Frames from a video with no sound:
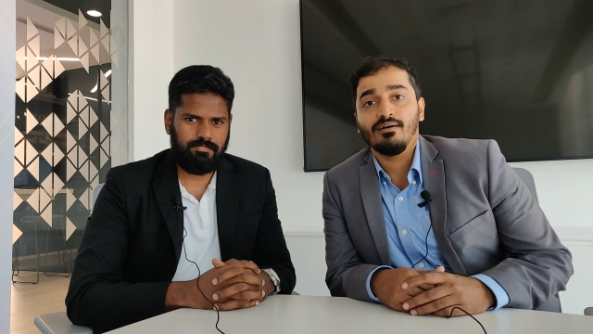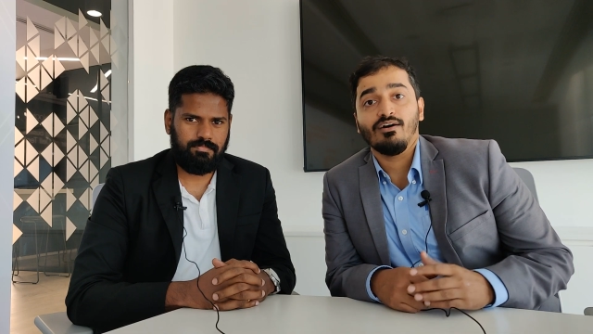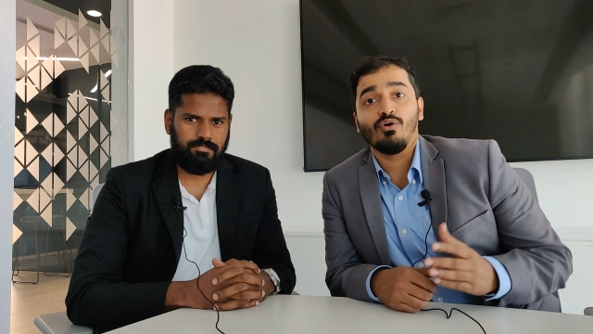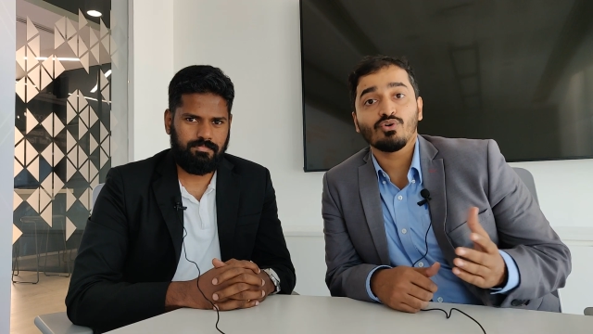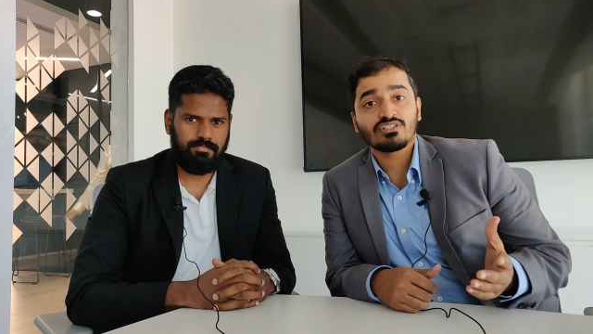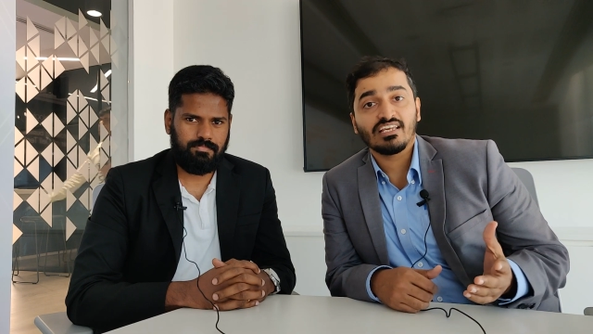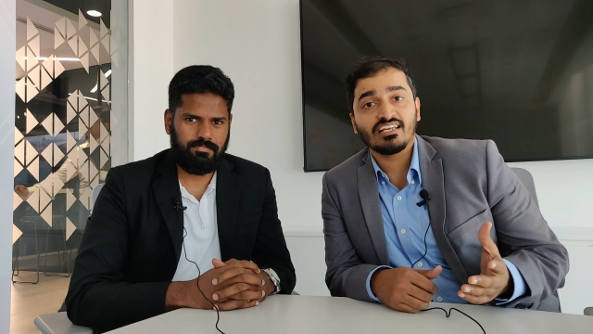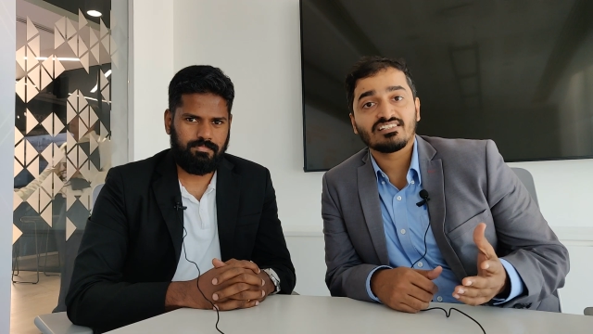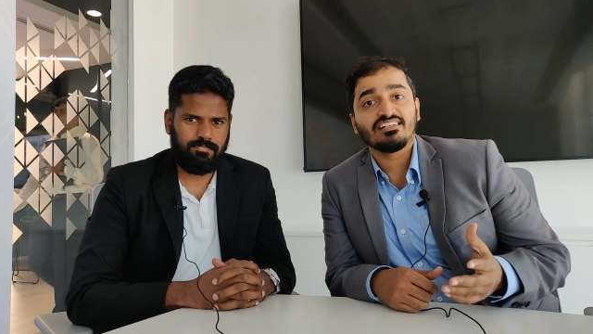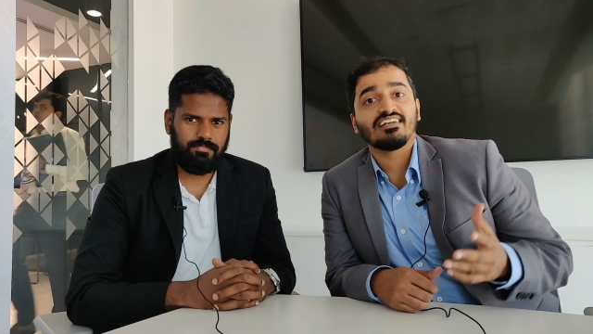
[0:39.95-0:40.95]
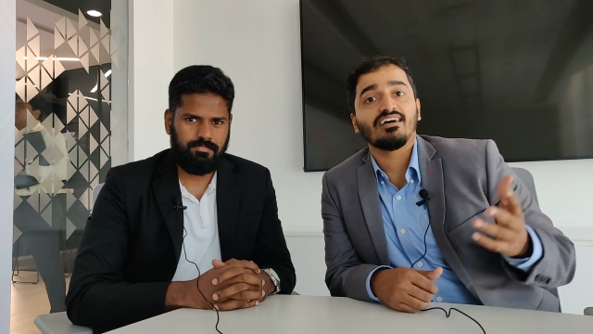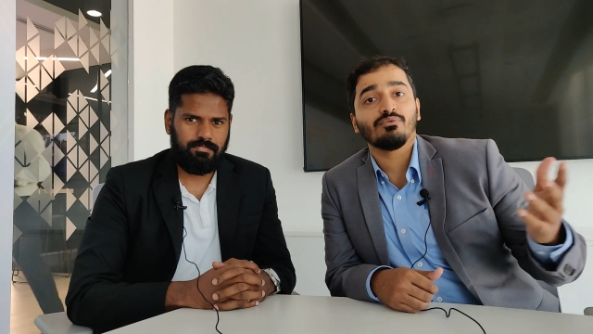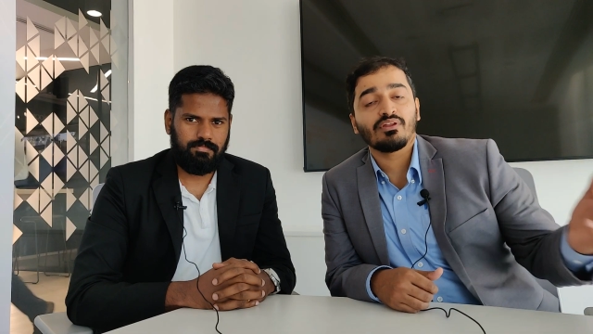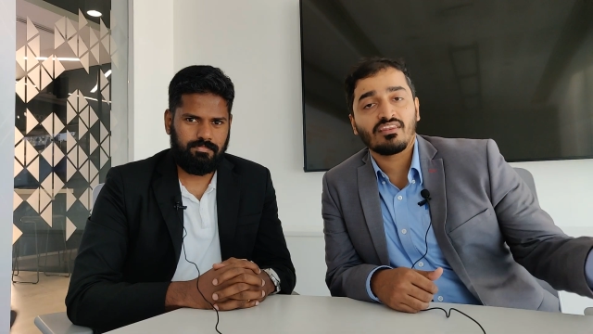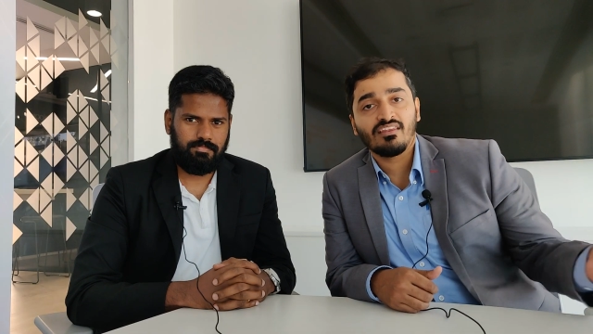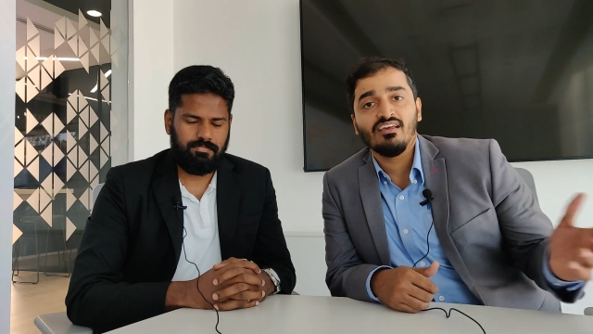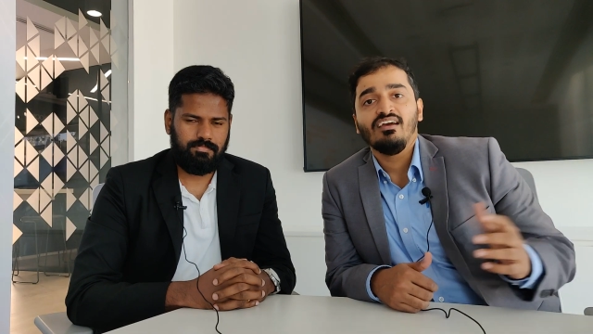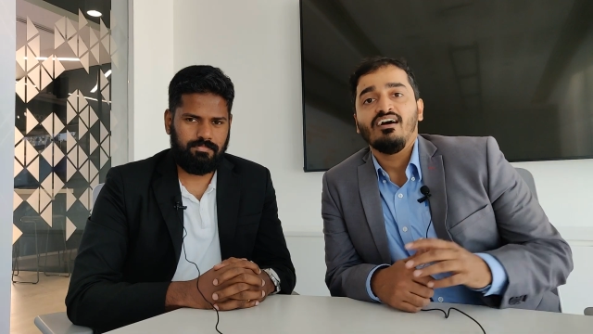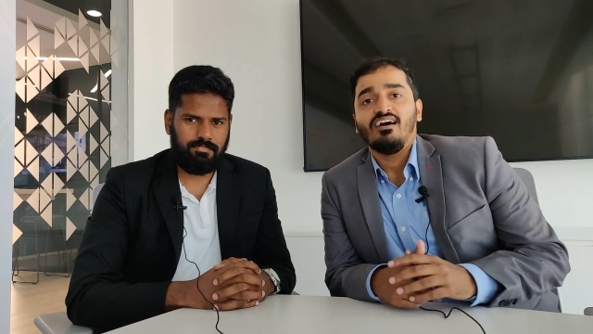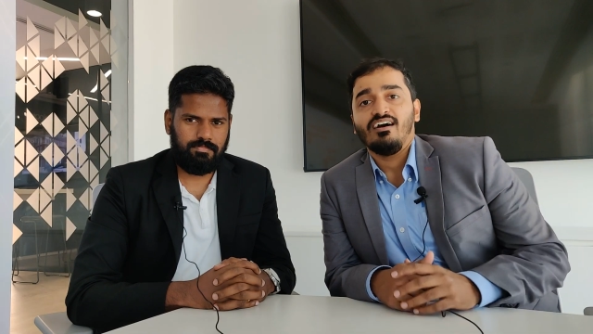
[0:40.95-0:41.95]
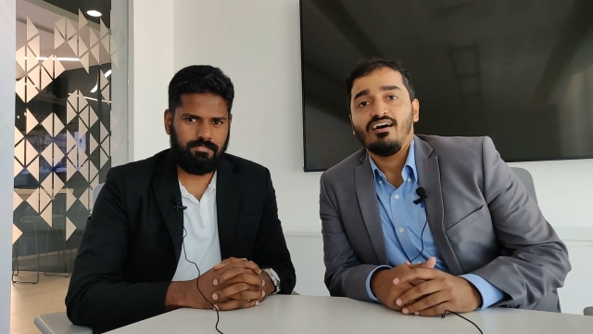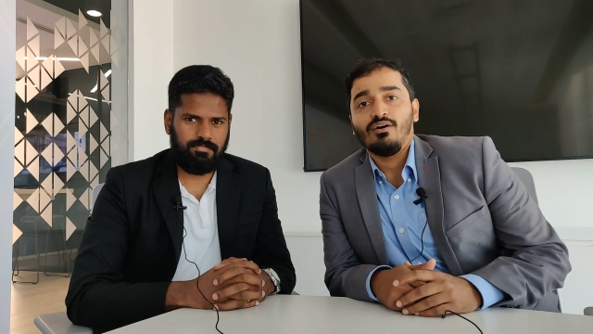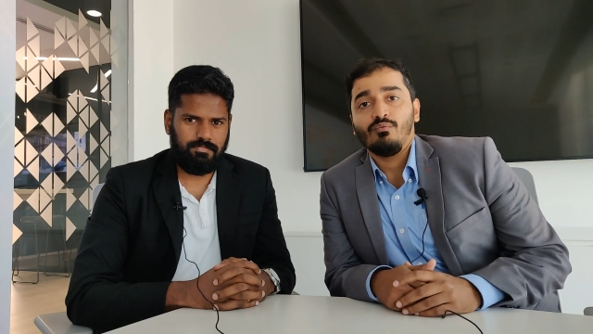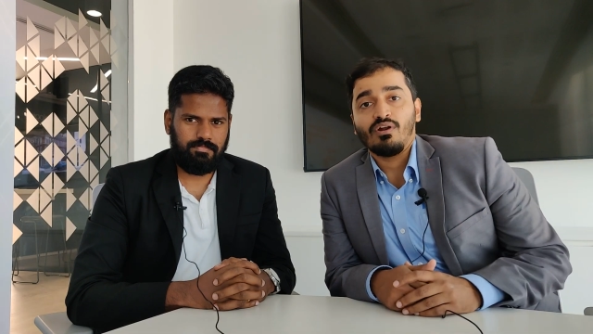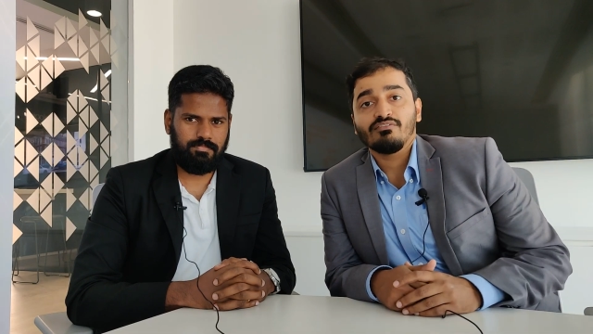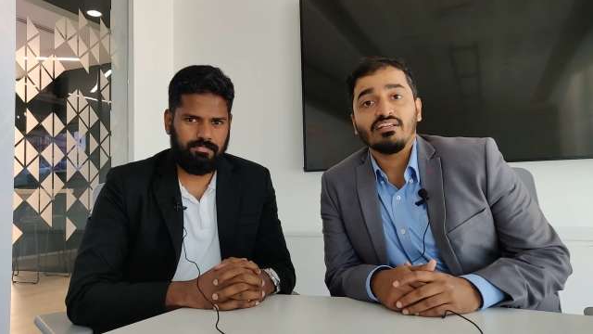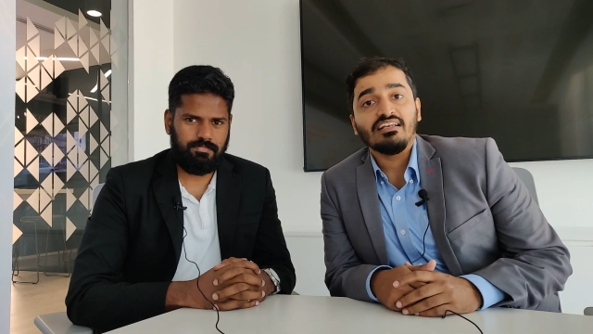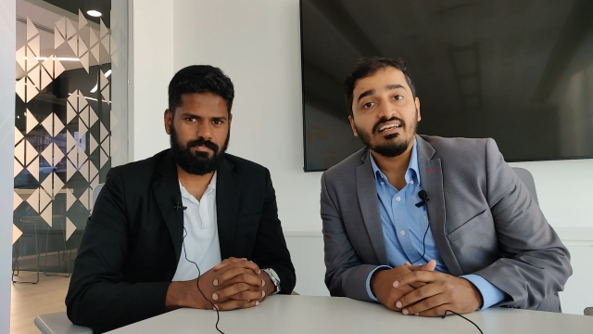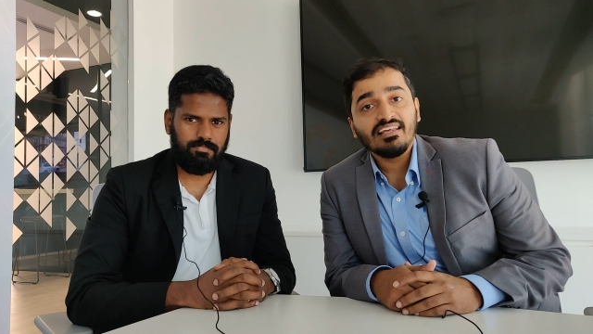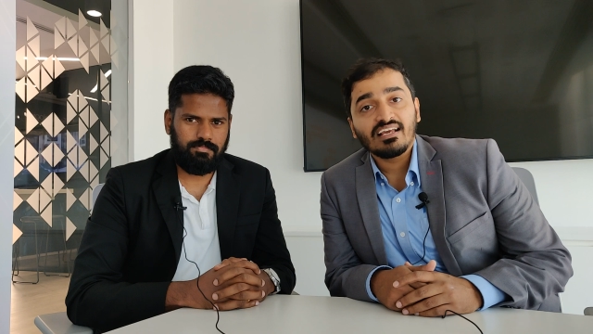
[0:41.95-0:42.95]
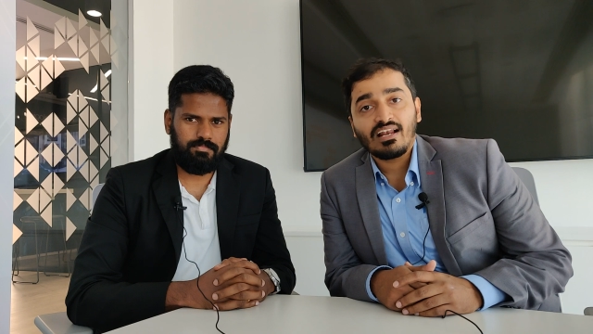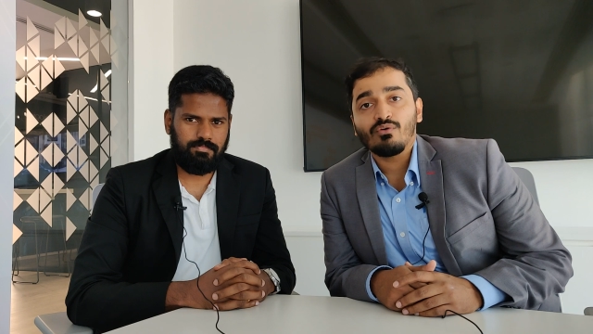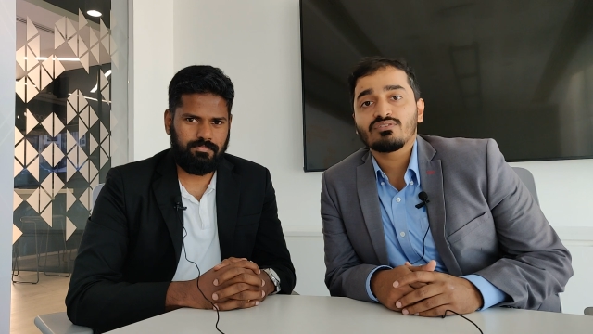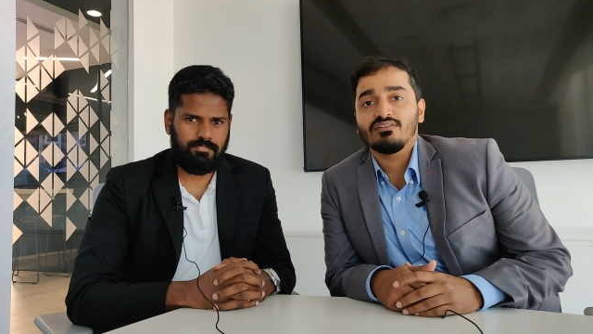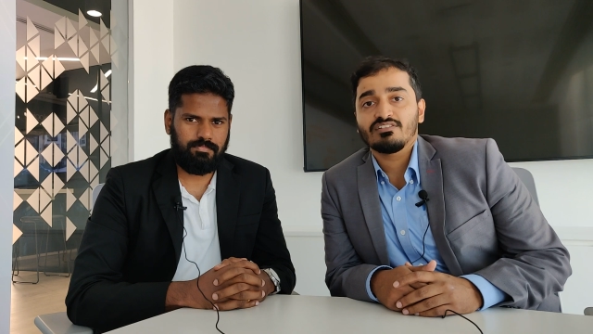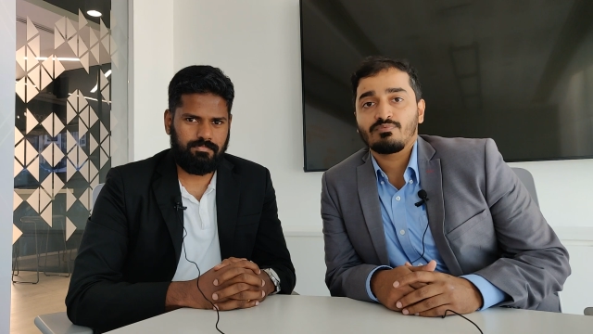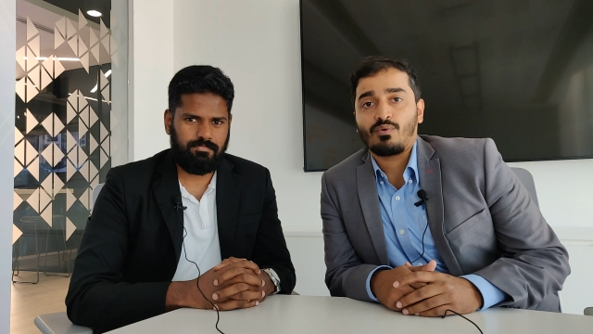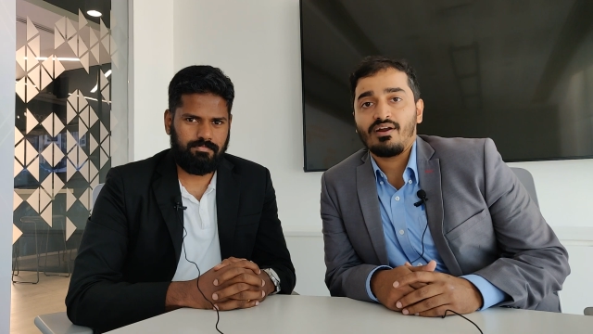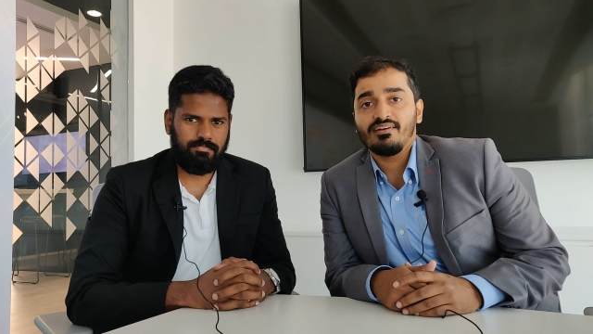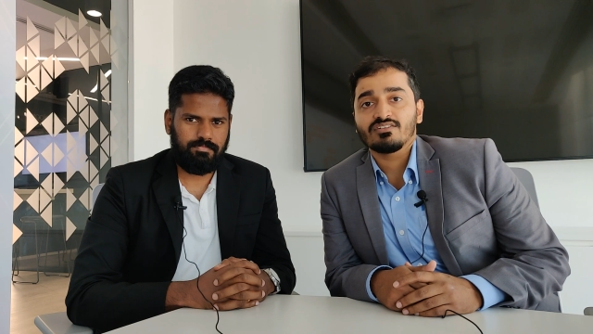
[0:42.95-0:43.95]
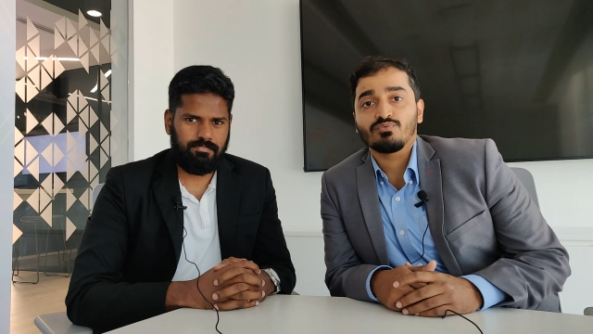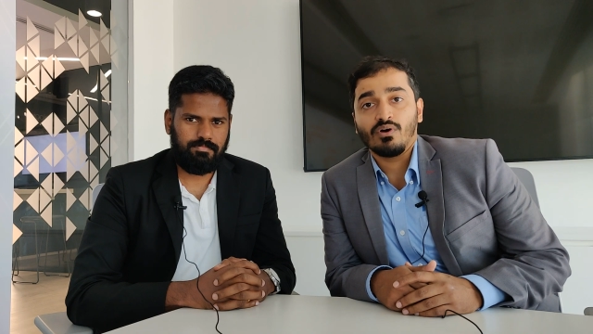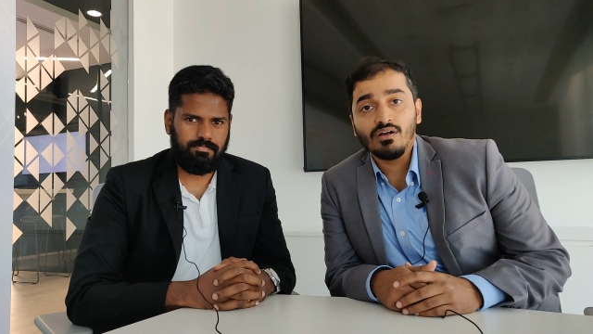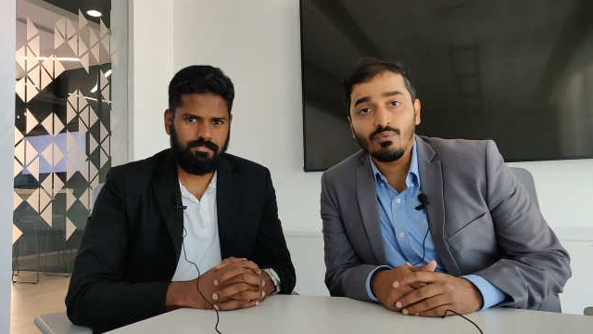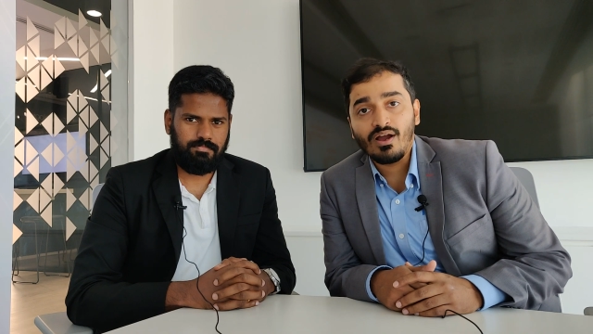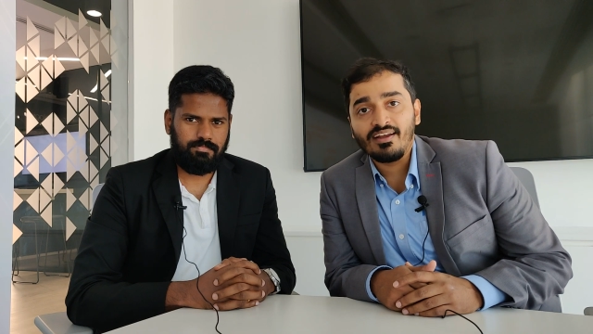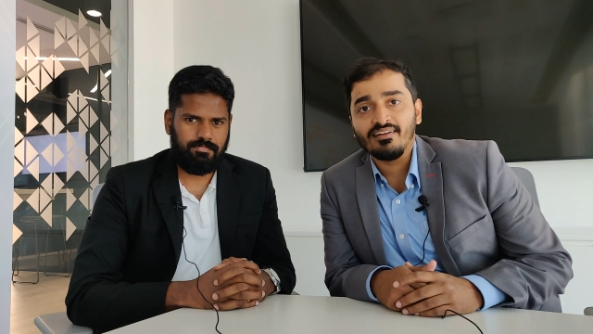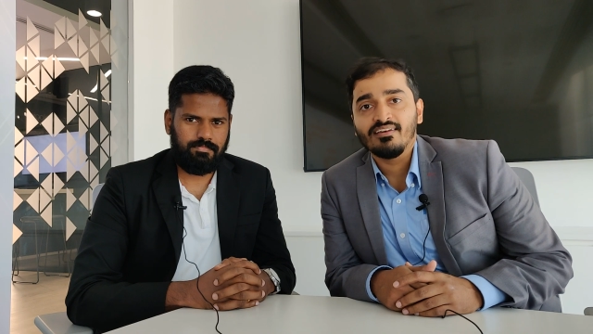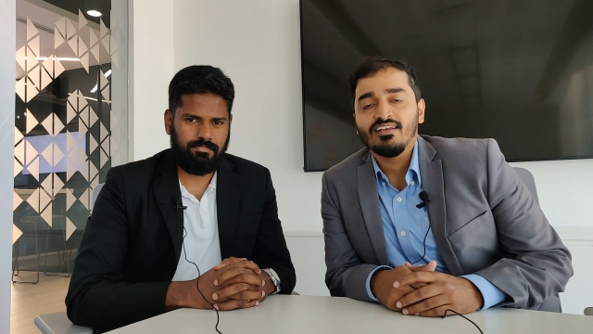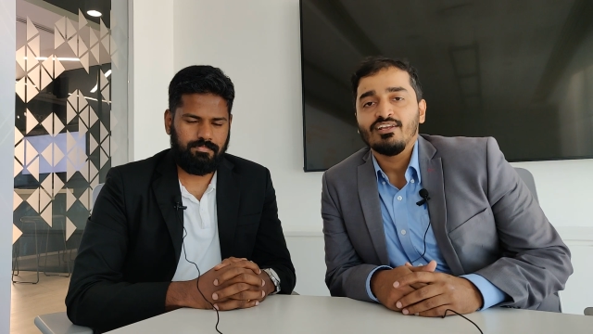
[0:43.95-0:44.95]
Speaker 1: uh, hosting its data with uh, one of the leading cloud service providers worldwide.